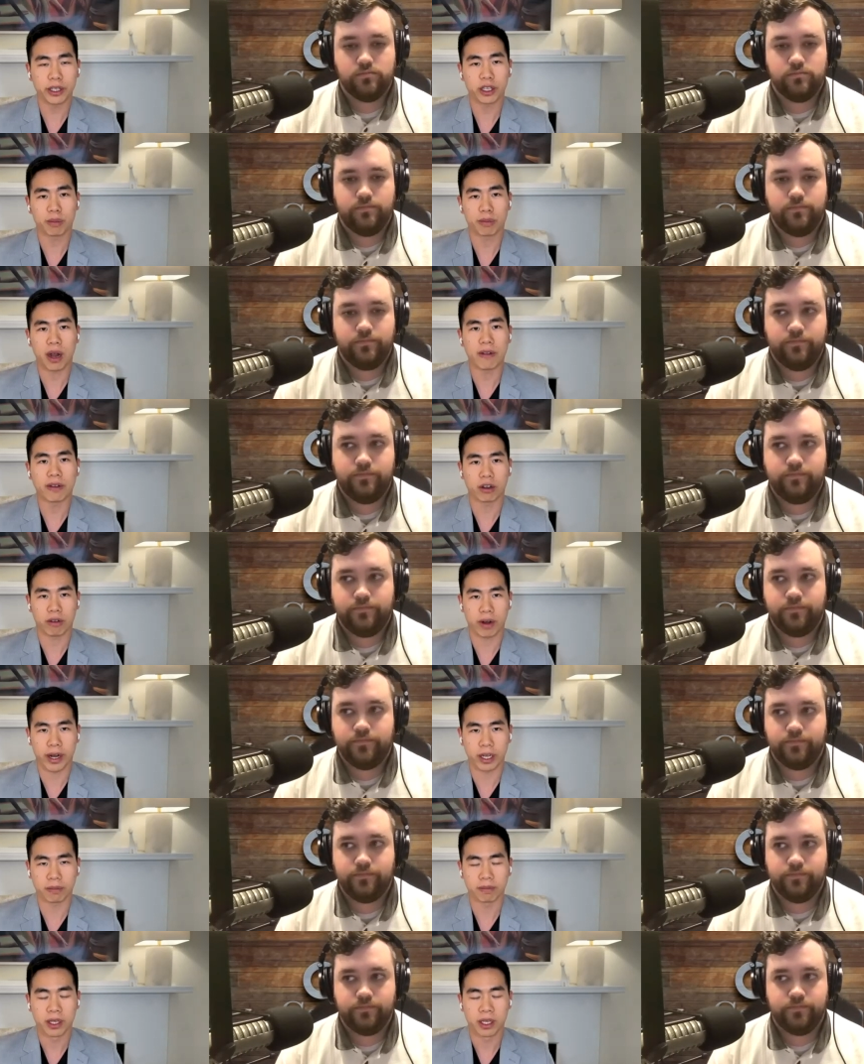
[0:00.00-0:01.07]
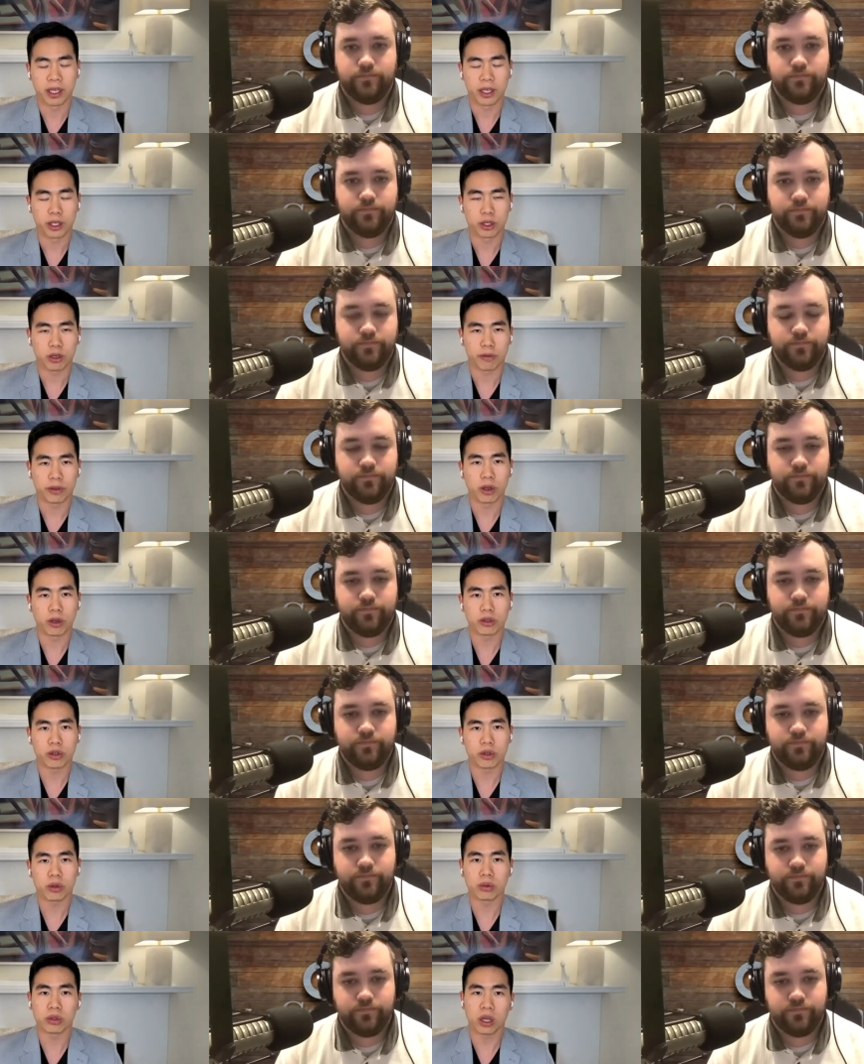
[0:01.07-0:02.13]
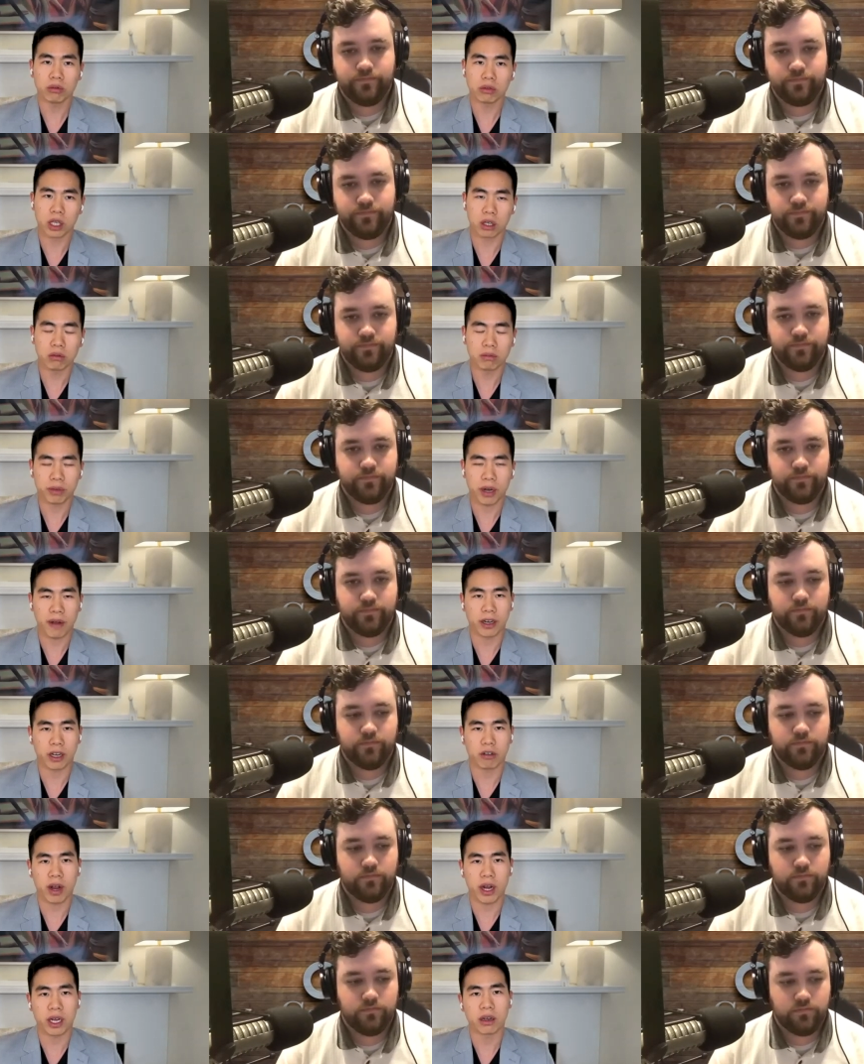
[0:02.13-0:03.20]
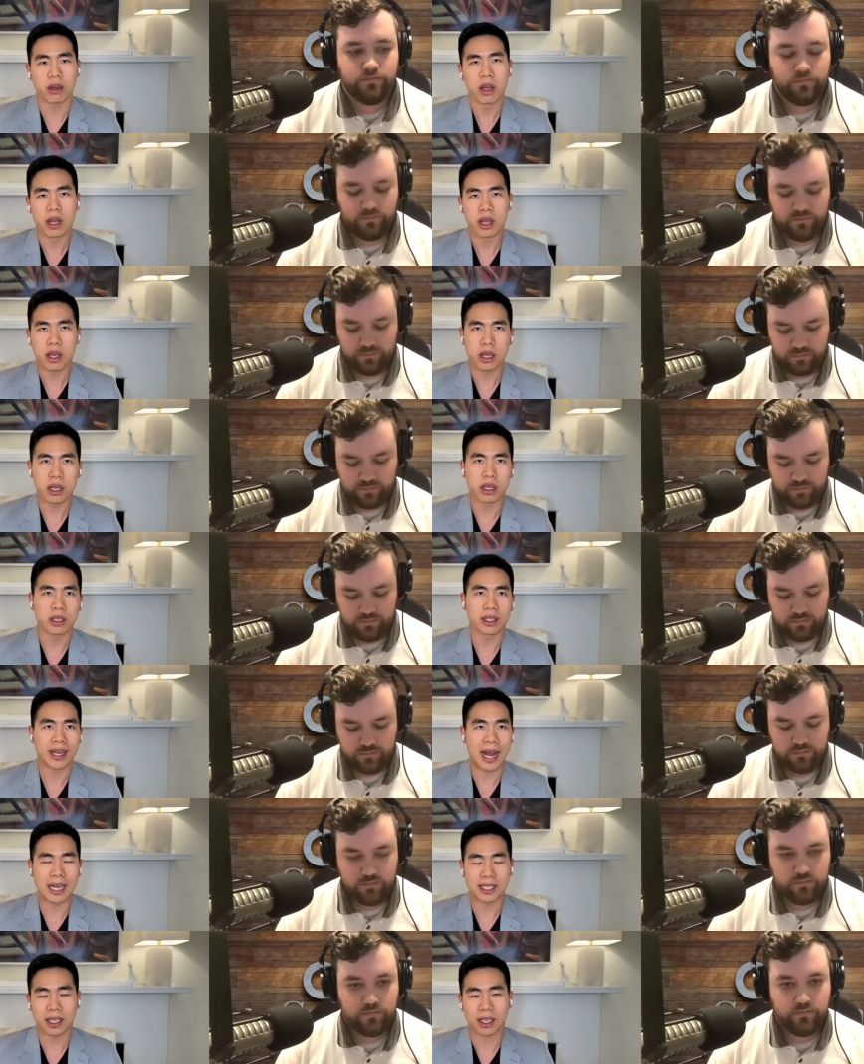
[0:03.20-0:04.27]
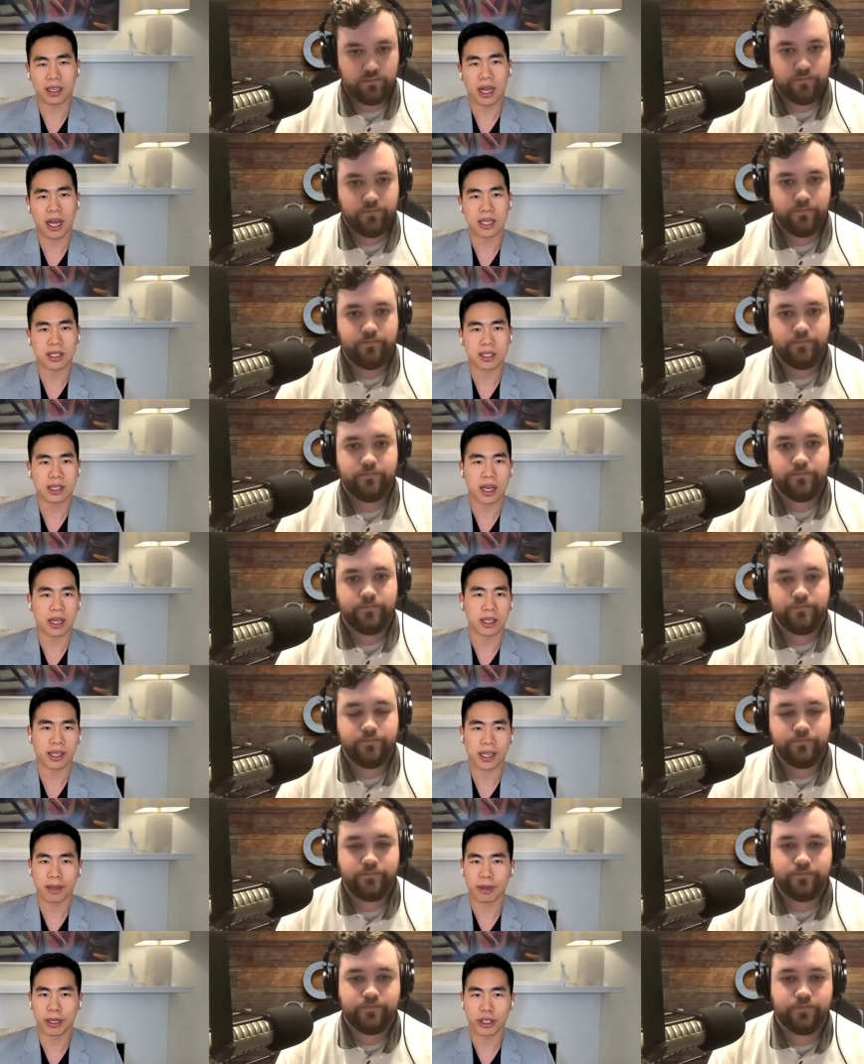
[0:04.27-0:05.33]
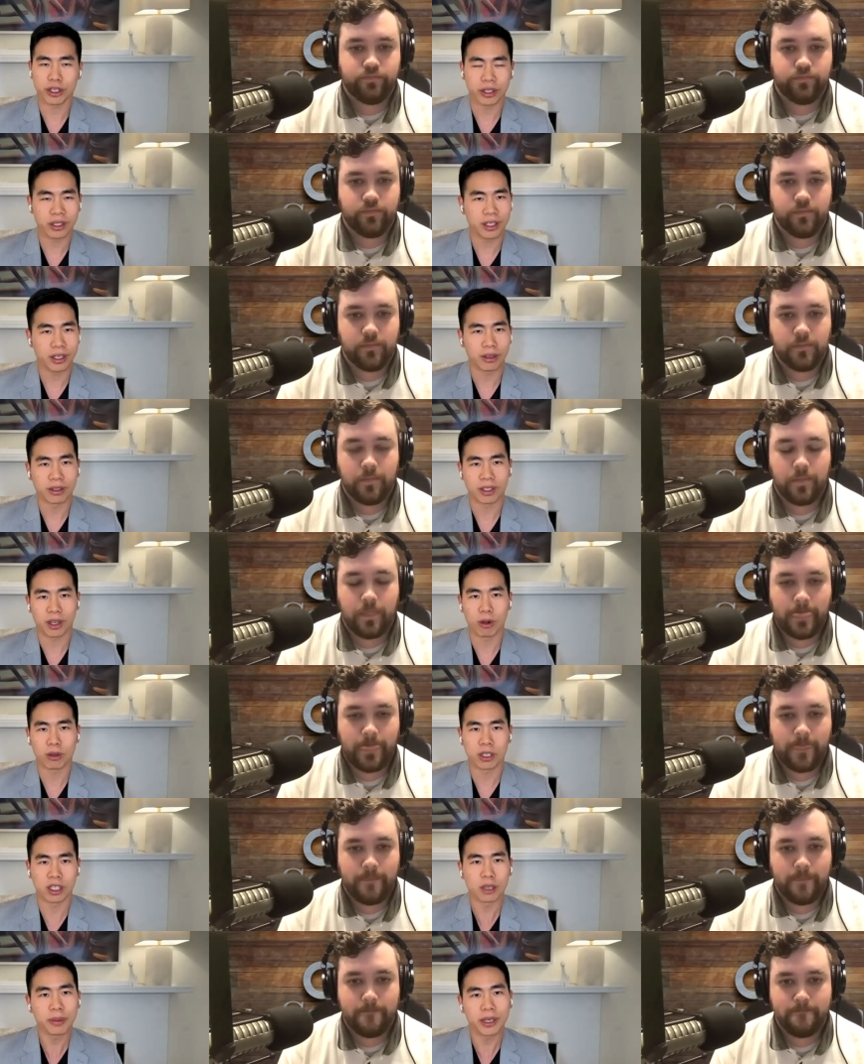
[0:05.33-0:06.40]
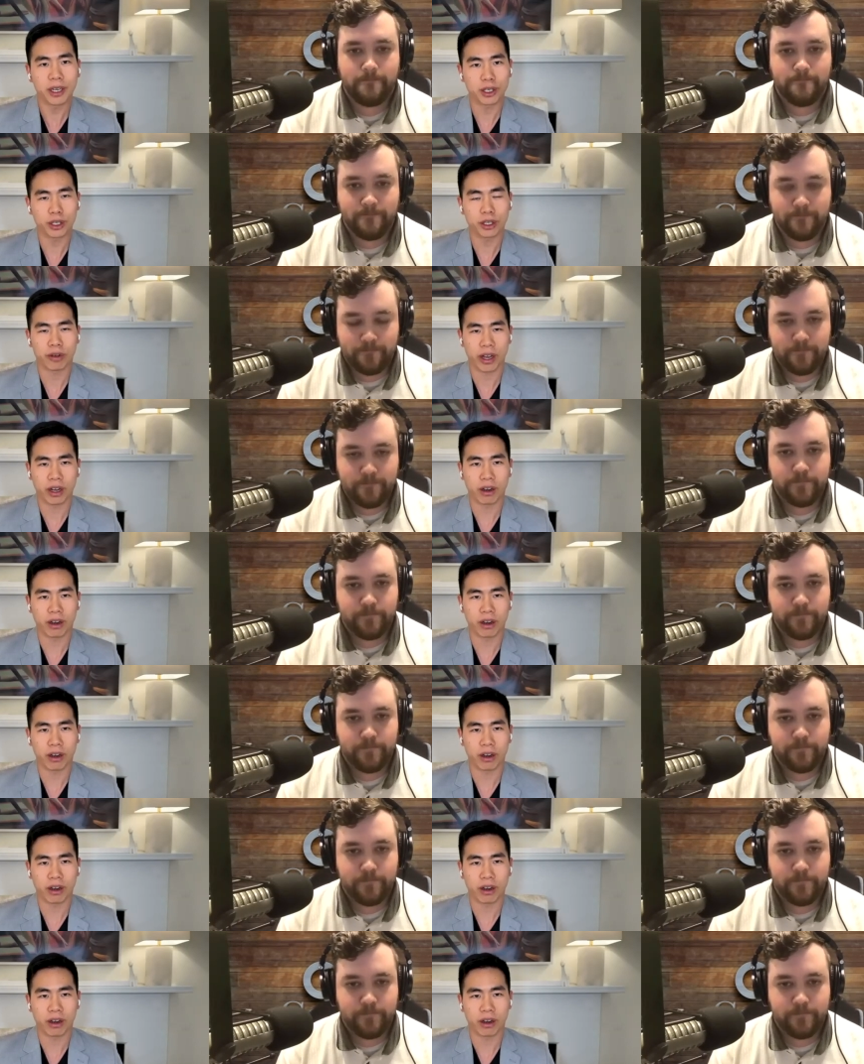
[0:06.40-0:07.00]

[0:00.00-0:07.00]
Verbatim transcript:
Speaker 1: on private credit. So for those of you who don't know, private credit is an asset class that, like I mentioned, you know, goes a little bit under the radar.